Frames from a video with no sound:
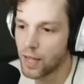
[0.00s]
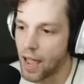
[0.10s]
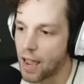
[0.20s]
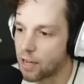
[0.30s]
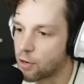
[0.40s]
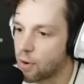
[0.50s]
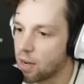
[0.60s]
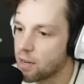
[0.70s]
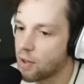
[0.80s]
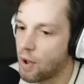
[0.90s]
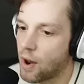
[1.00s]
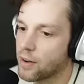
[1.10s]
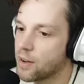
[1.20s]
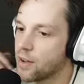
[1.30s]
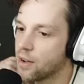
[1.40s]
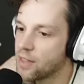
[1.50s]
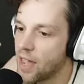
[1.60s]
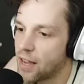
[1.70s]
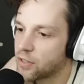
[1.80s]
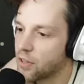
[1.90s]
Hey, Green.
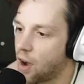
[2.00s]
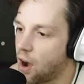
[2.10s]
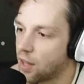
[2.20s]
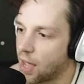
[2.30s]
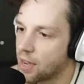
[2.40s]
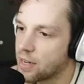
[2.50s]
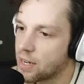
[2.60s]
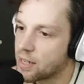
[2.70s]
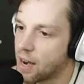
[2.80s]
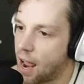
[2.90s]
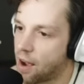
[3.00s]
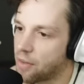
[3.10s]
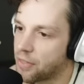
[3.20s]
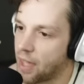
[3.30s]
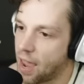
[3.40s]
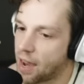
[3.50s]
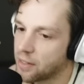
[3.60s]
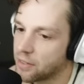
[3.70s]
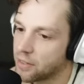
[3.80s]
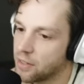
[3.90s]
That's all I need now. Thanks.